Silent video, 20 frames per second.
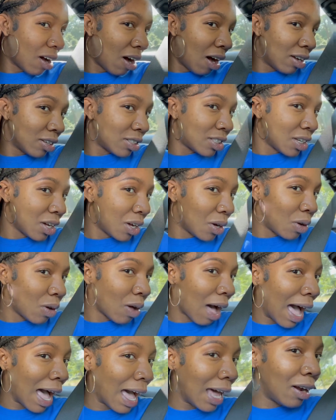also
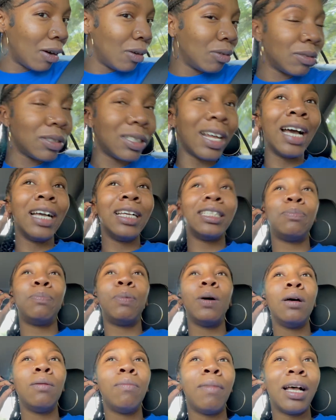I don't like to
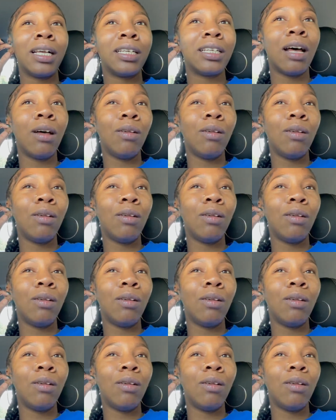put my I